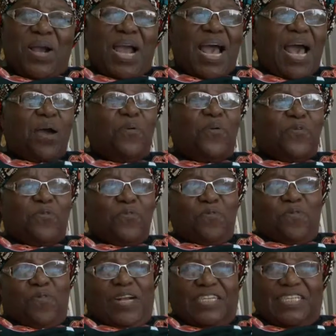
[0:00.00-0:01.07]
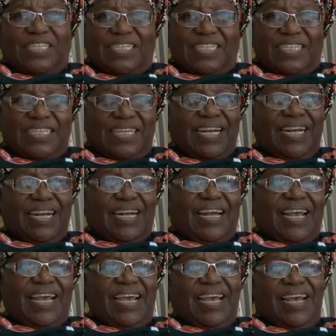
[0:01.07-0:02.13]
I would wish,
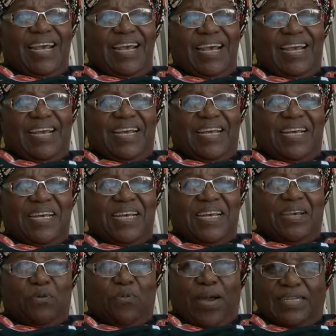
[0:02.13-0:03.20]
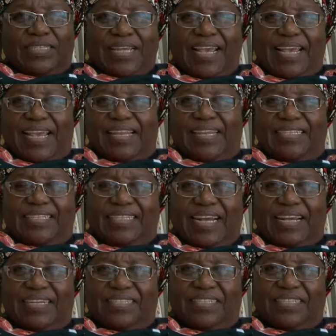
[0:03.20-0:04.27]
uh, once I get the
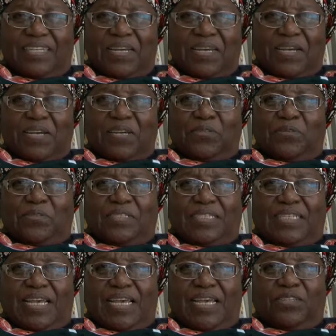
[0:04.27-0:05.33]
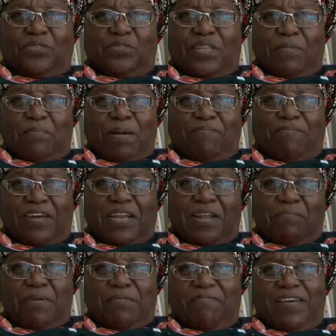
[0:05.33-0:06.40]
chance, to say to the
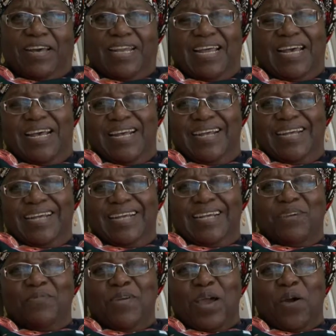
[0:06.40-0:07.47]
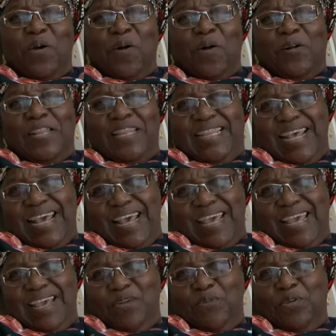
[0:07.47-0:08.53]
Bafana Bafana, we are all there
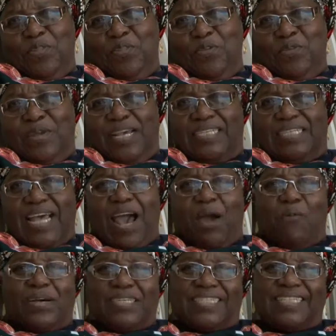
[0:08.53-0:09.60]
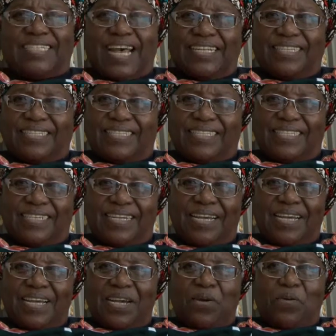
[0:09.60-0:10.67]
with you as our sons.
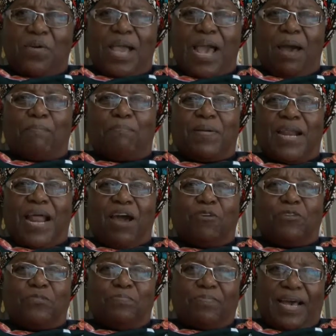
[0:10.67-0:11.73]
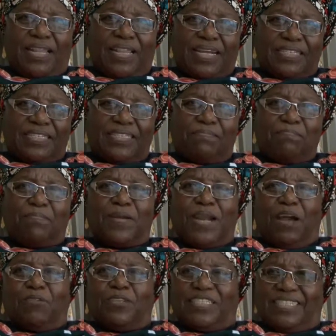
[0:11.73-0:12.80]
We are proud mothers,
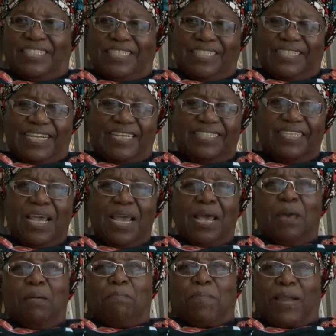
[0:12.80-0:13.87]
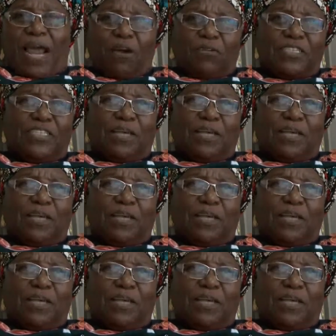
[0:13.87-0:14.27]
proud sisters, proud